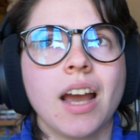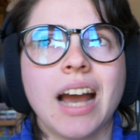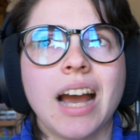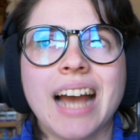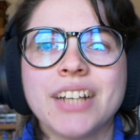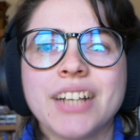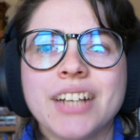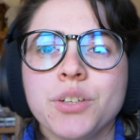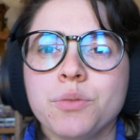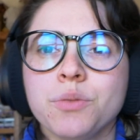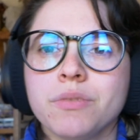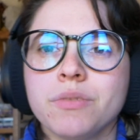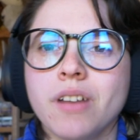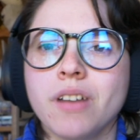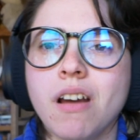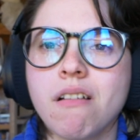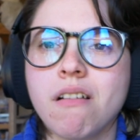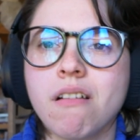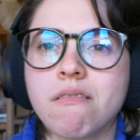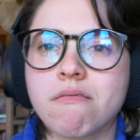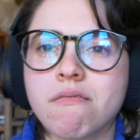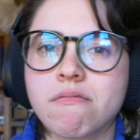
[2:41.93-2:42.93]
I don't
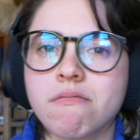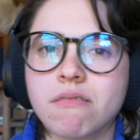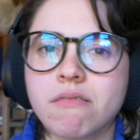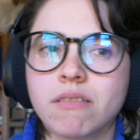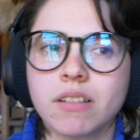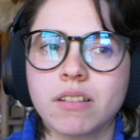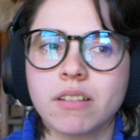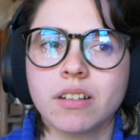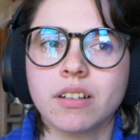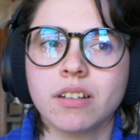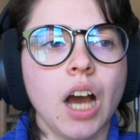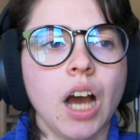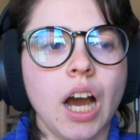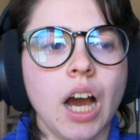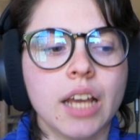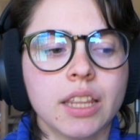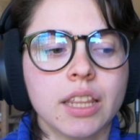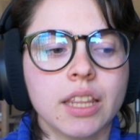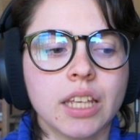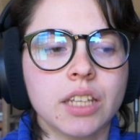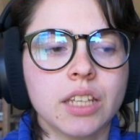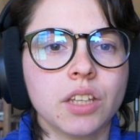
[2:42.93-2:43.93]
know.
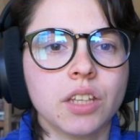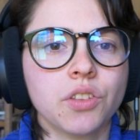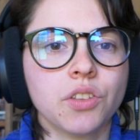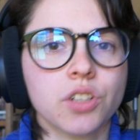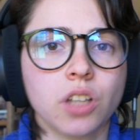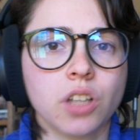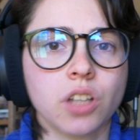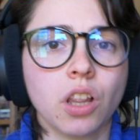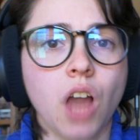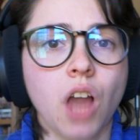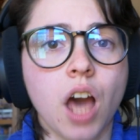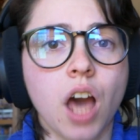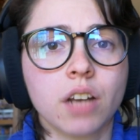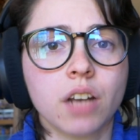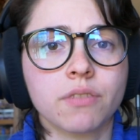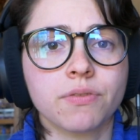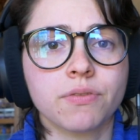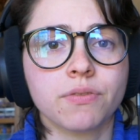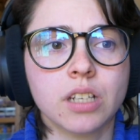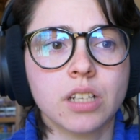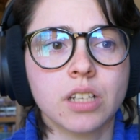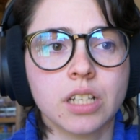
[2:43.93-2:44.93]
I think that there's a lot
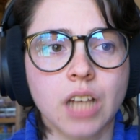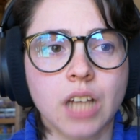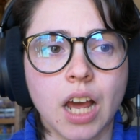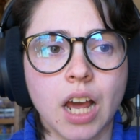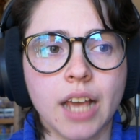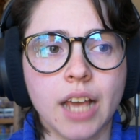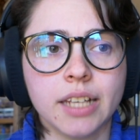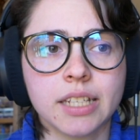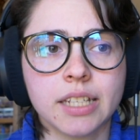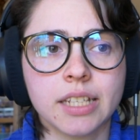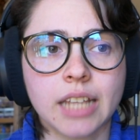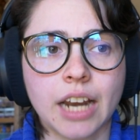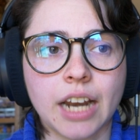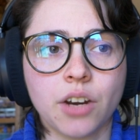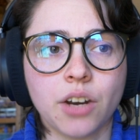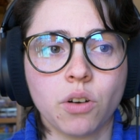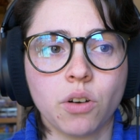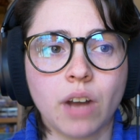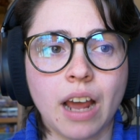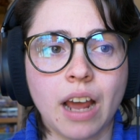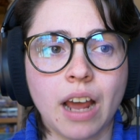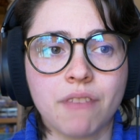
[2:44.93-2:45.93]
of designs that I
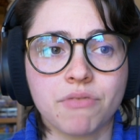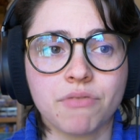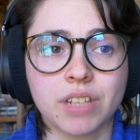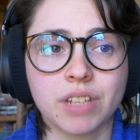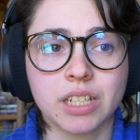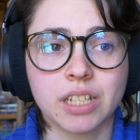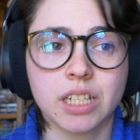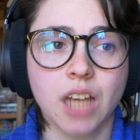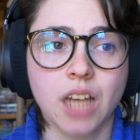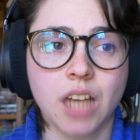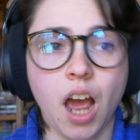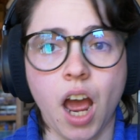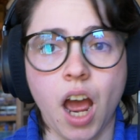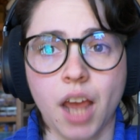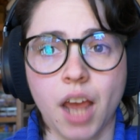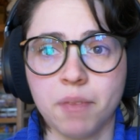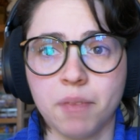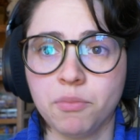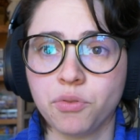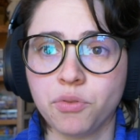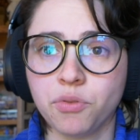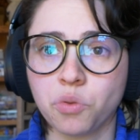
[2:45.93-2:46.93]
don't have the
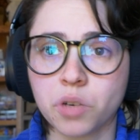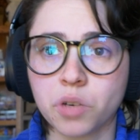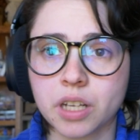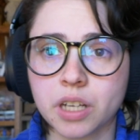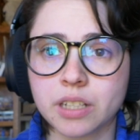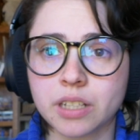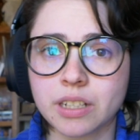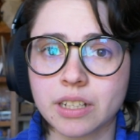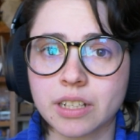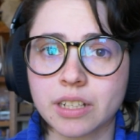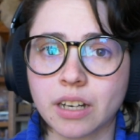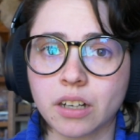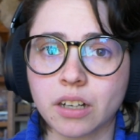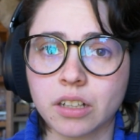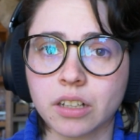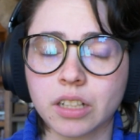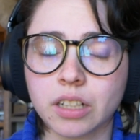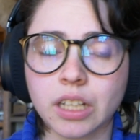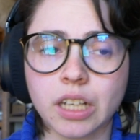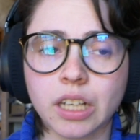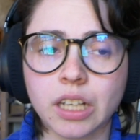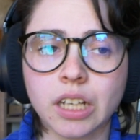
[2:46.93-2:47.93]
time for
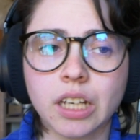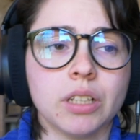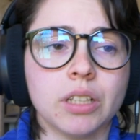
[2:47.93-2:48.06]
necessarily.